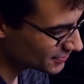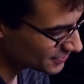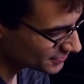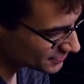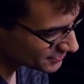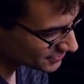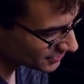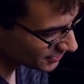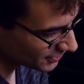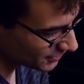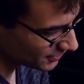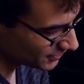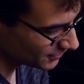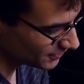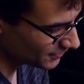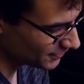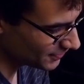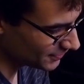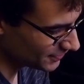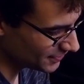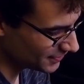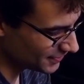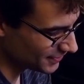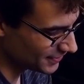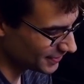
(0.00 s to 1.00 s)
So,
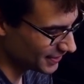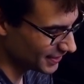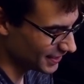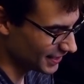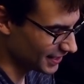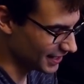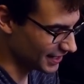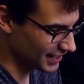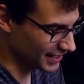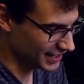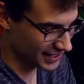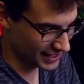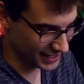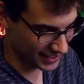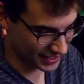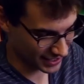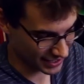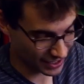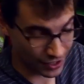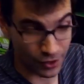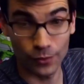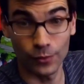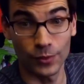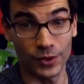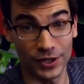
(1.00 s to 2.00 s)

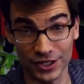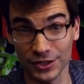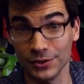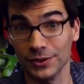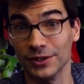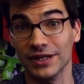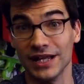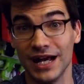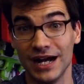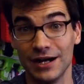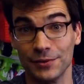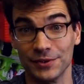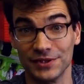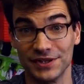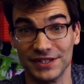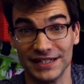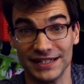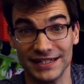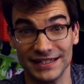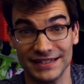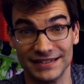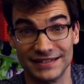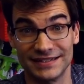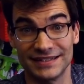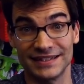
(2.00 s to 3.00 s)
we're gonna do a lot with
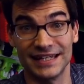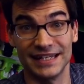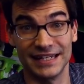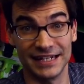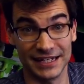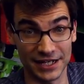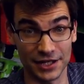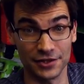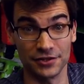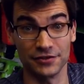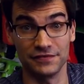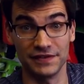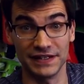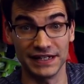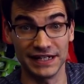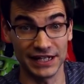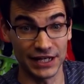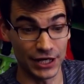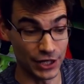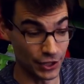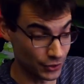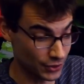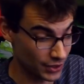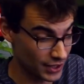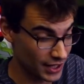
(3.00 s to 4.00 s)
these in another
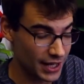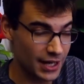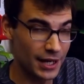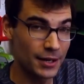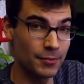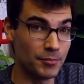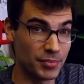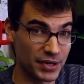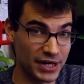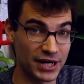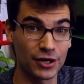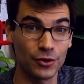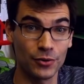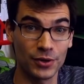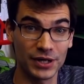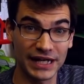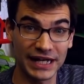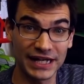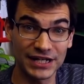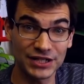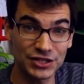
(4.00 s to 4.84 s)
video, but I don't wanna